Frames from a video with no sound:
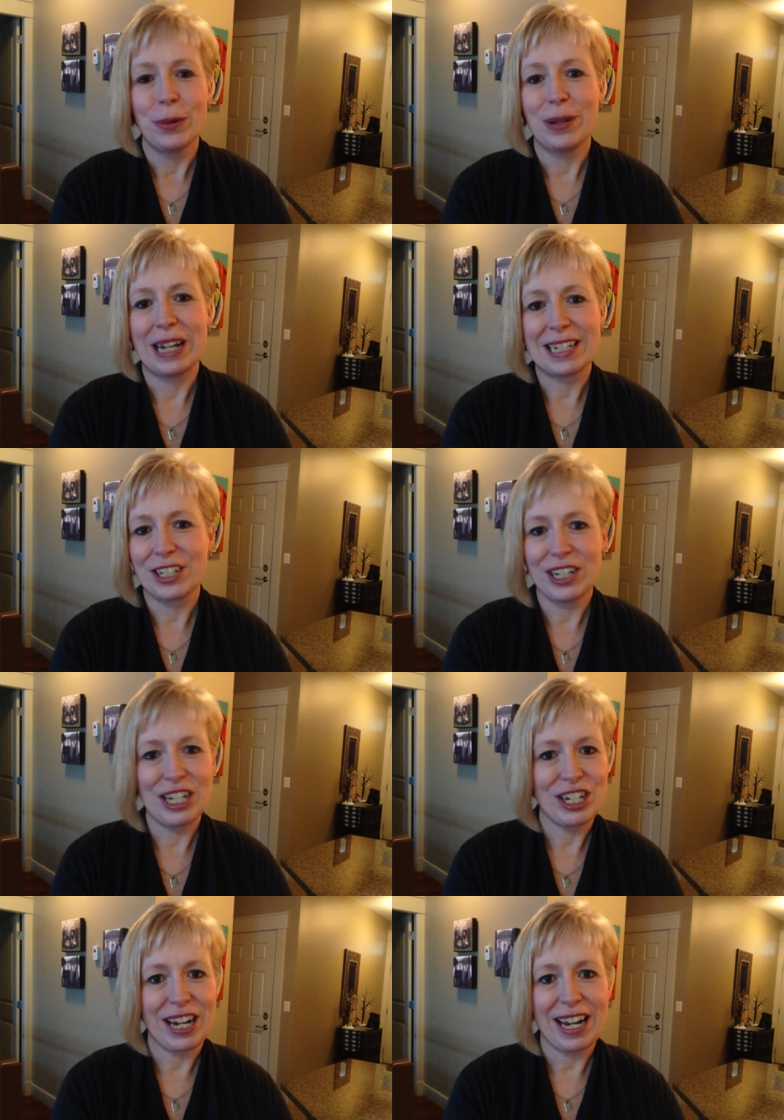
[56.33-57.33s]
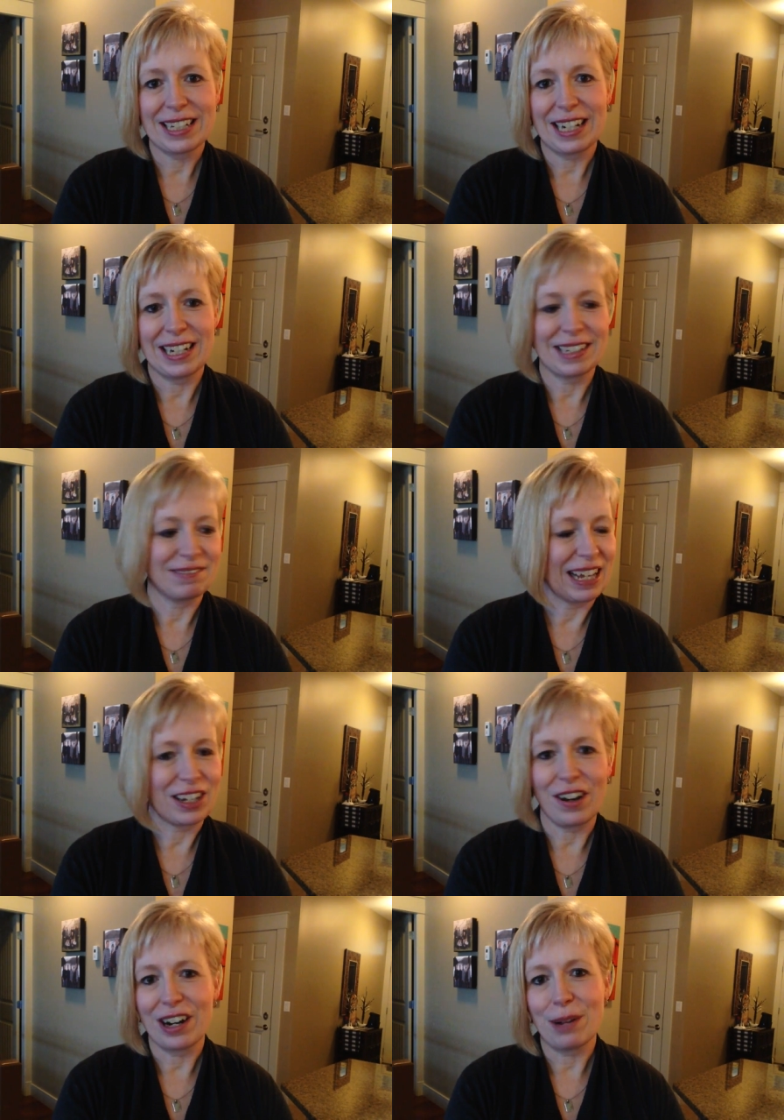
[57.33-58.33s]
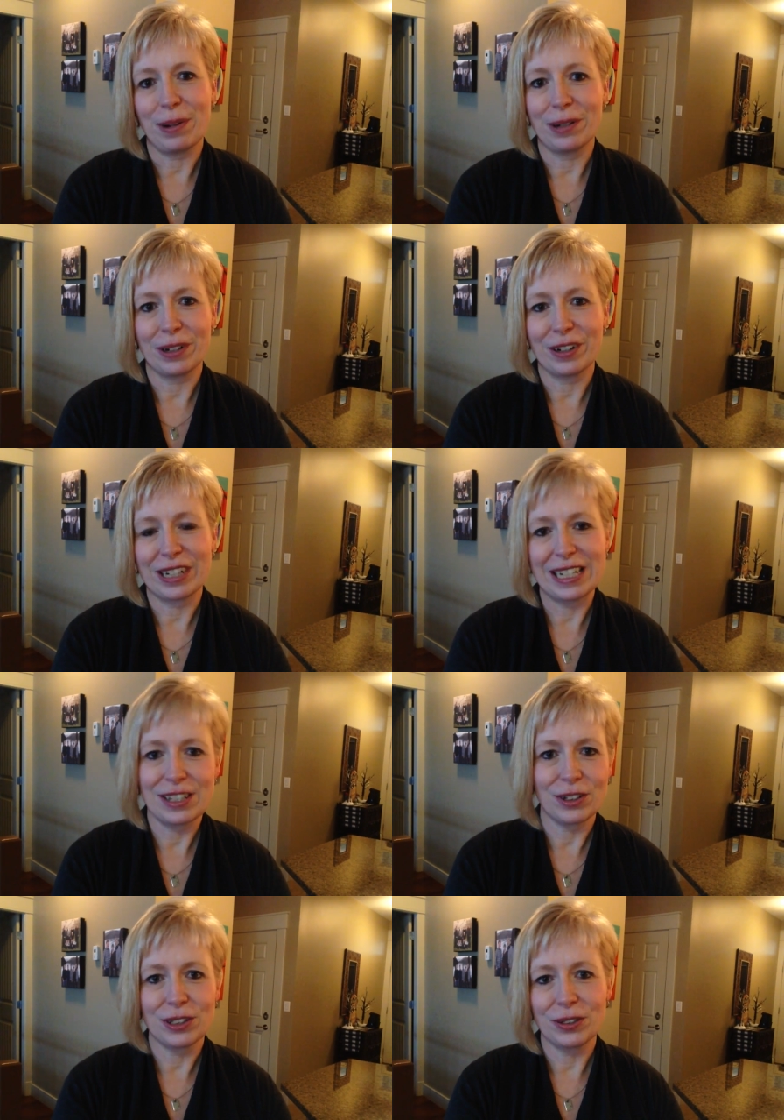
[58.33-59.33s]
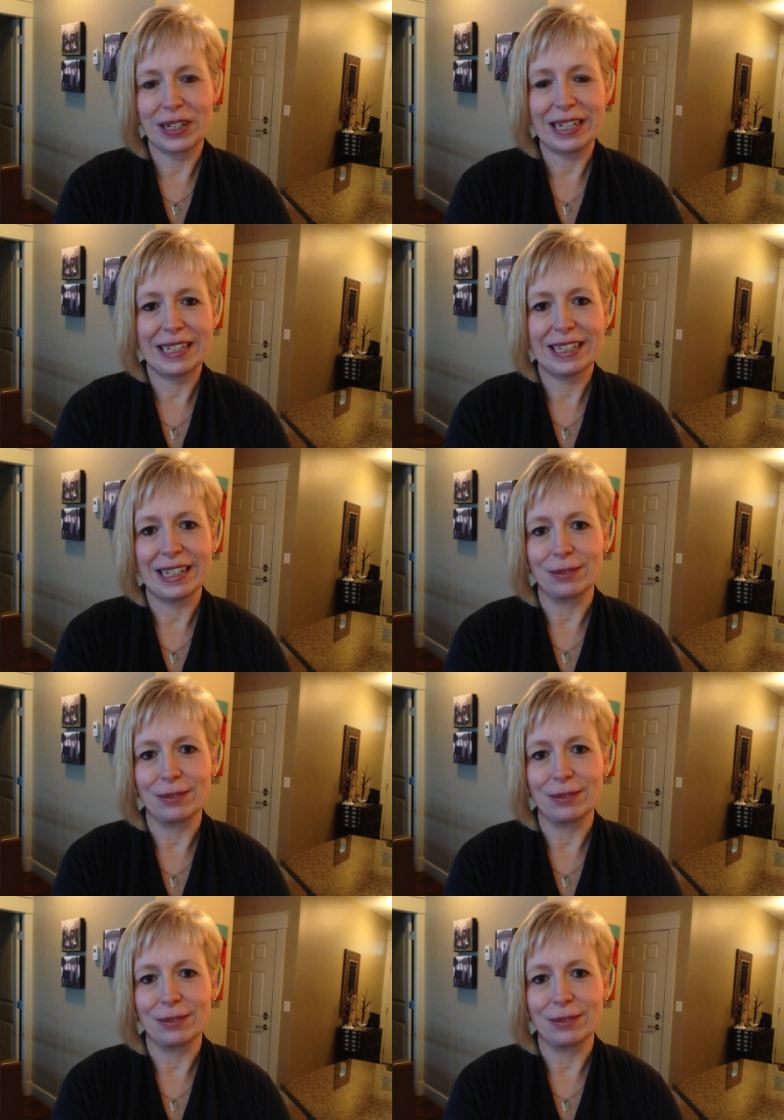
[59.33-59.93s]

We get to chitty chat, kind of get caught up on what our kids are doing